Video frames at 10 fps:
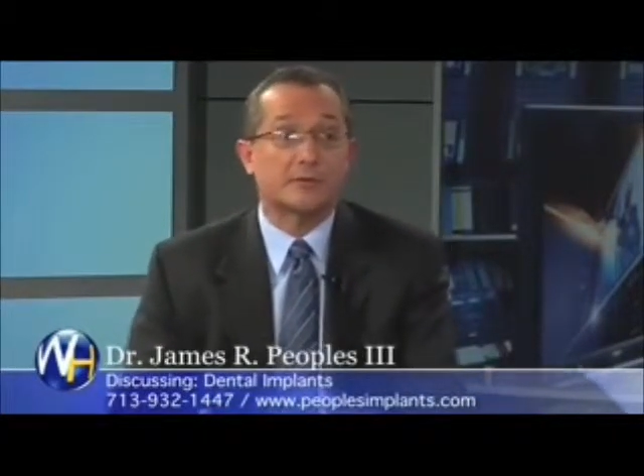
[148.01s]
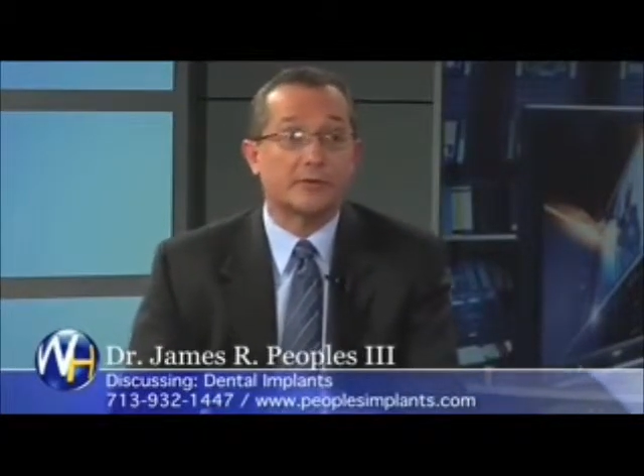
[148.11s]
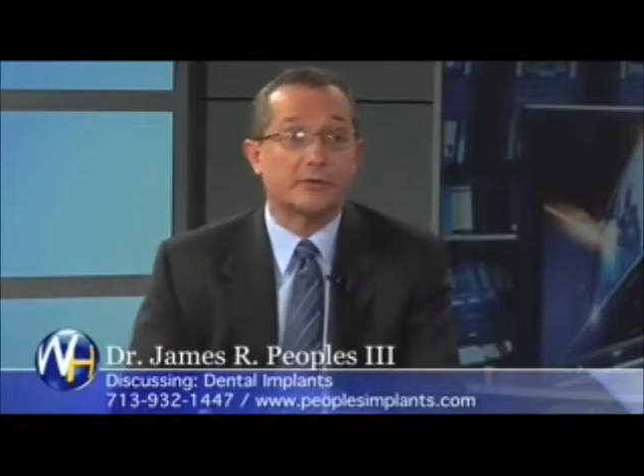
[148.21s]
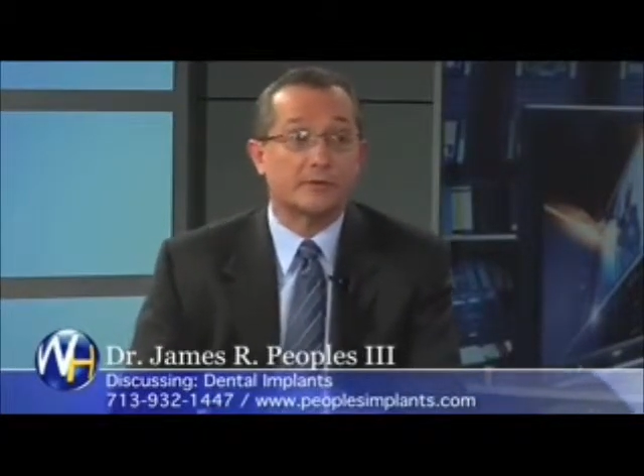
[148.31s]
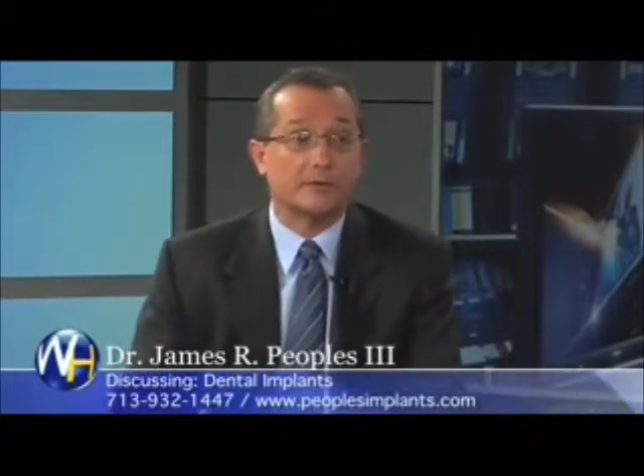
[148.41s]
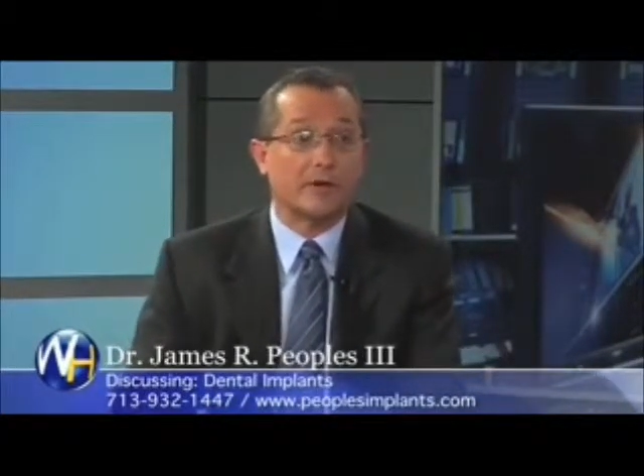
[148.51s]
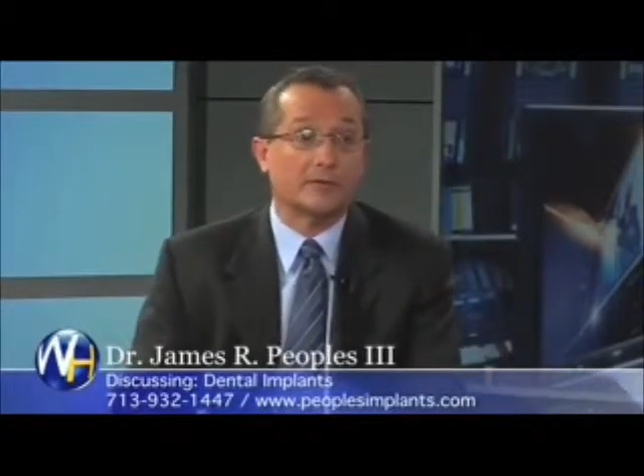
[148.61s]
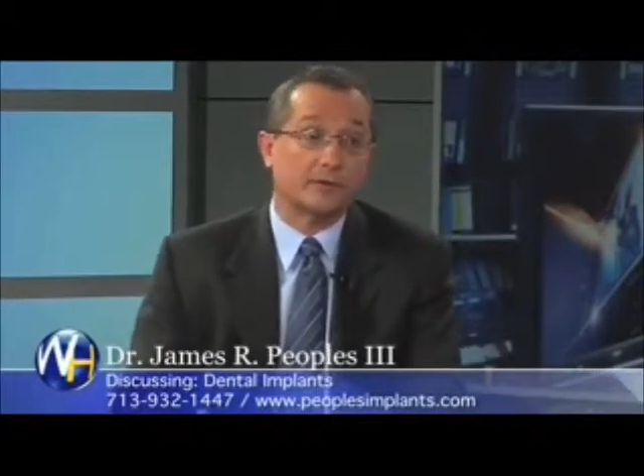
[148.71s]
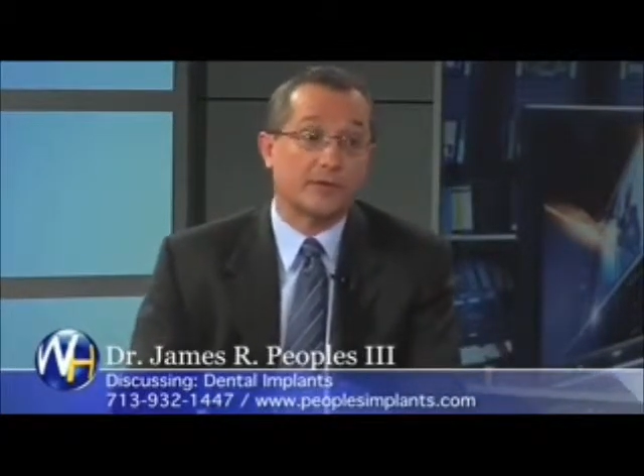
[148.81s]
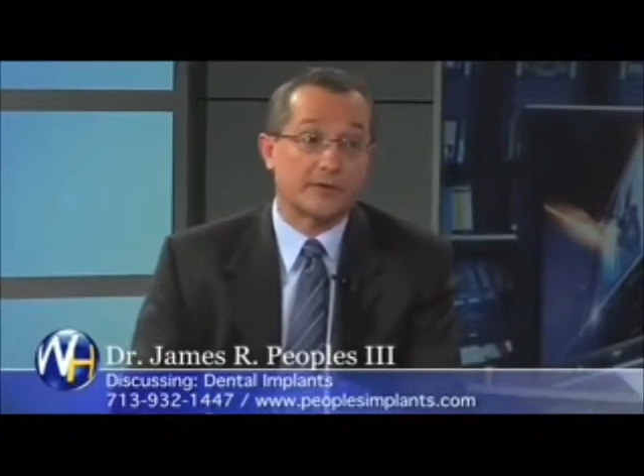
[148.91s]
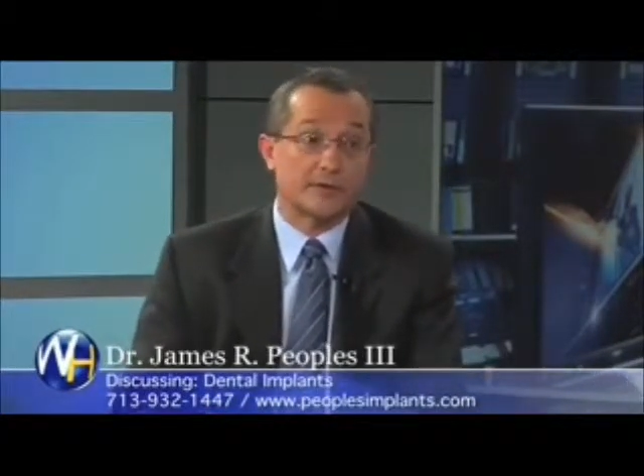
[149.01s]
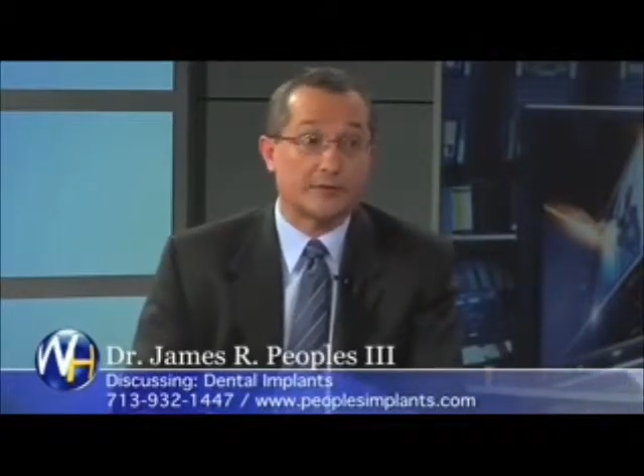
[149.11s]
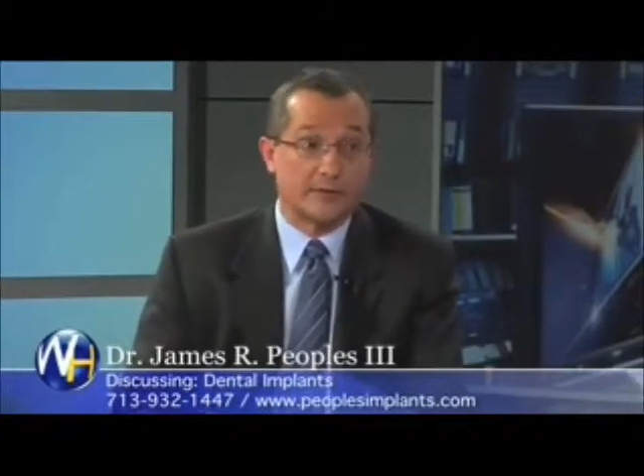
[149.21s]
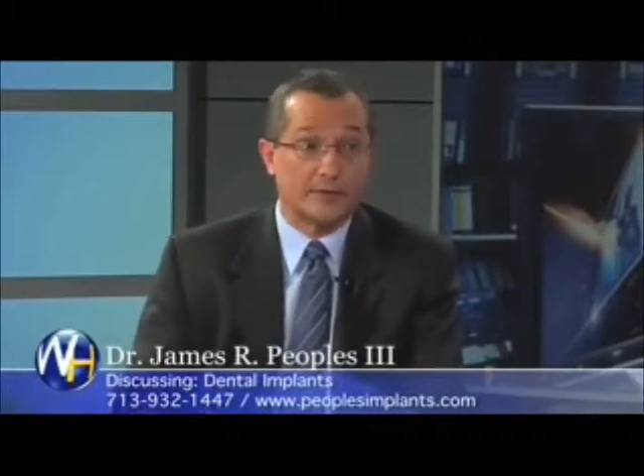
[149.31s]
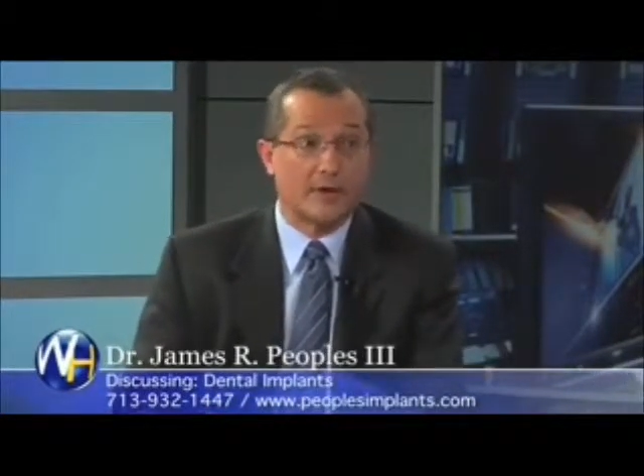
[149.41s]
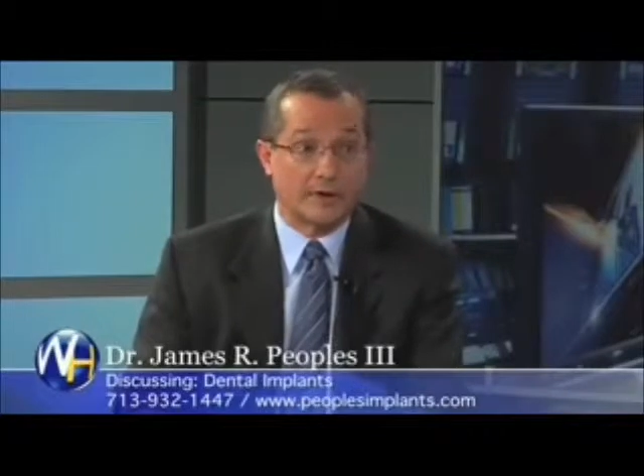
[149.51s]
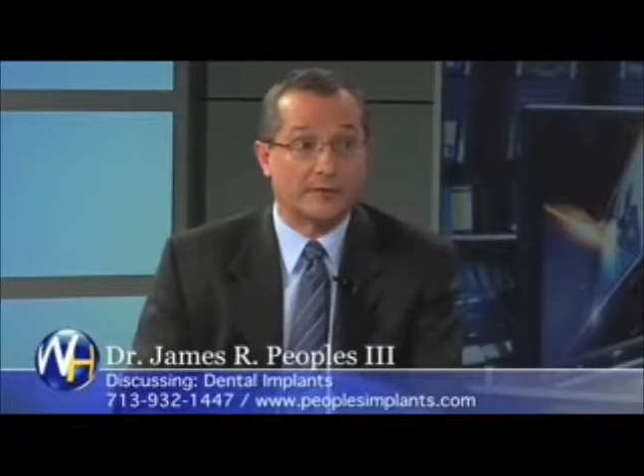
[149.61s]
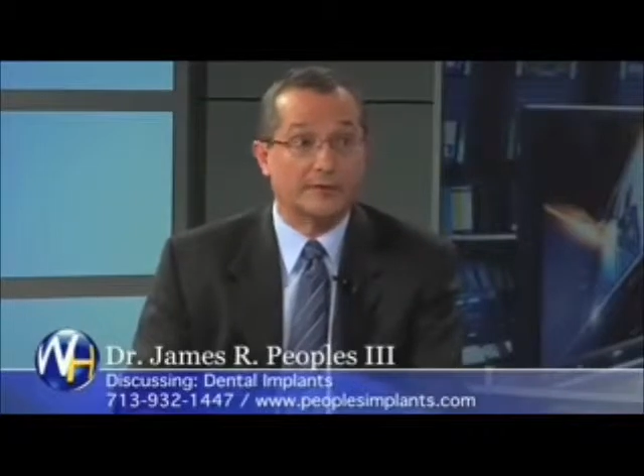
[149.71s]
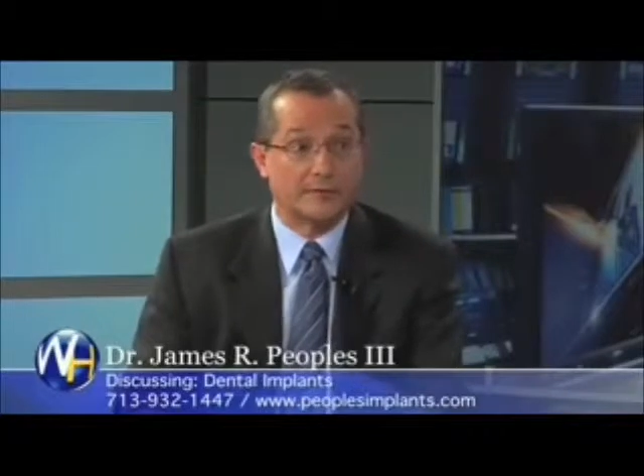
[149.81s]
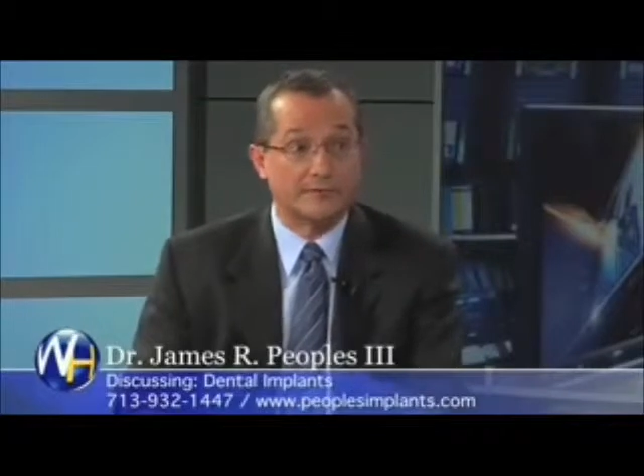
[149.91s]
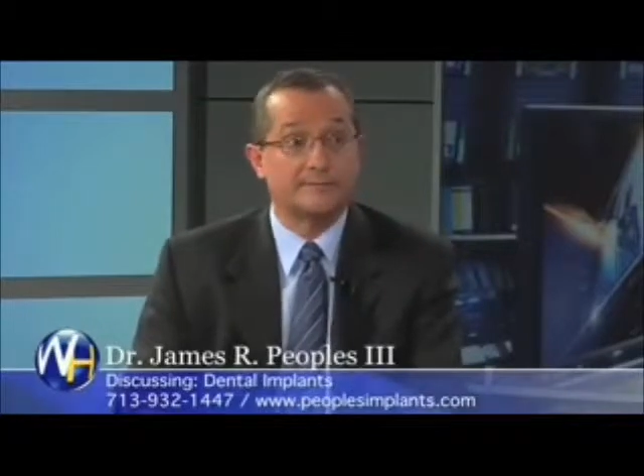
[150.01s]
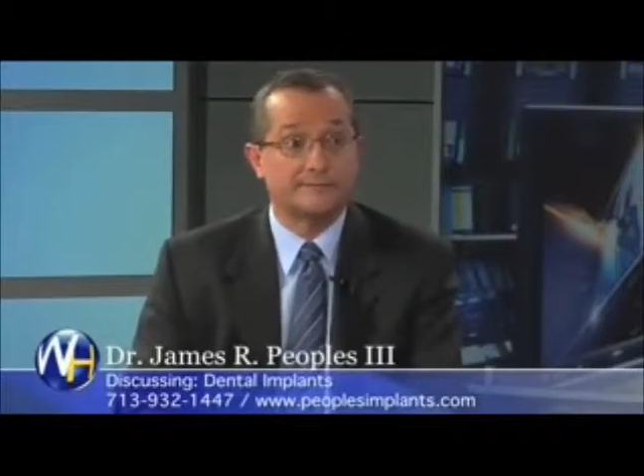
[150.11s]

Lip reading: with consultation with their doctors.